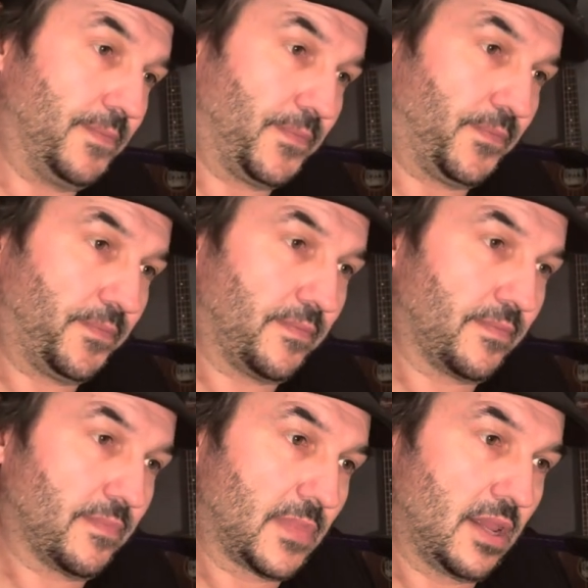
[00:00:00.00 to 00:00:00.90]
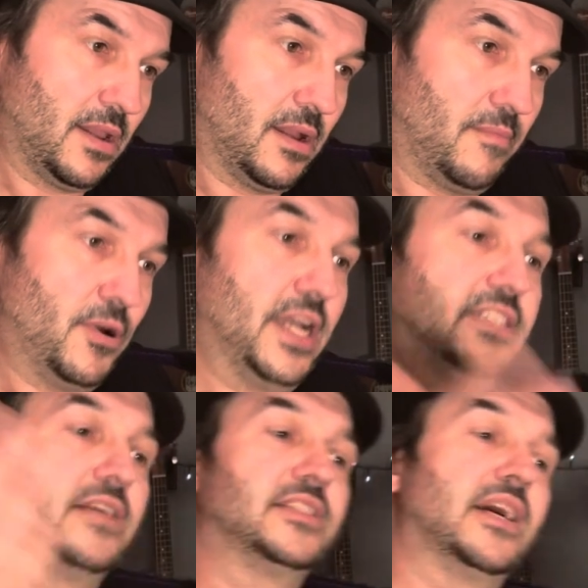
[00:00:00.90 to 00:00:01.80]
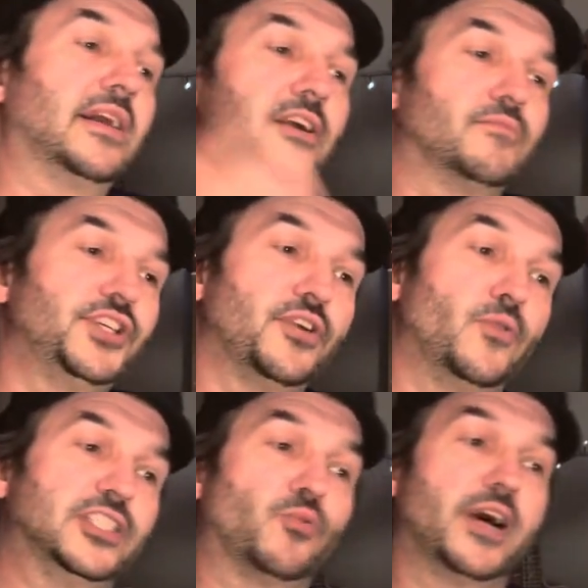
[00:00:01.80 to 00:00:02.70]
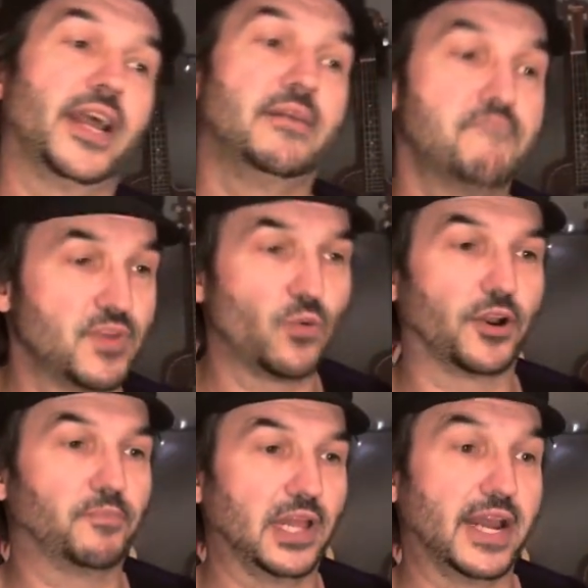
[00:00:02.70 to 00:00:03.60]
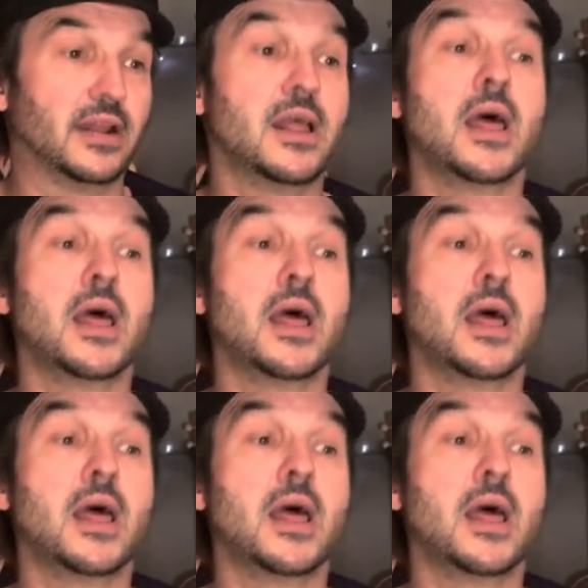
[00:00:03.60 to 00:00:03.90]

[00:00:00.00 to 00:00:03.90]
But it's entirely up to you which way you want to play it.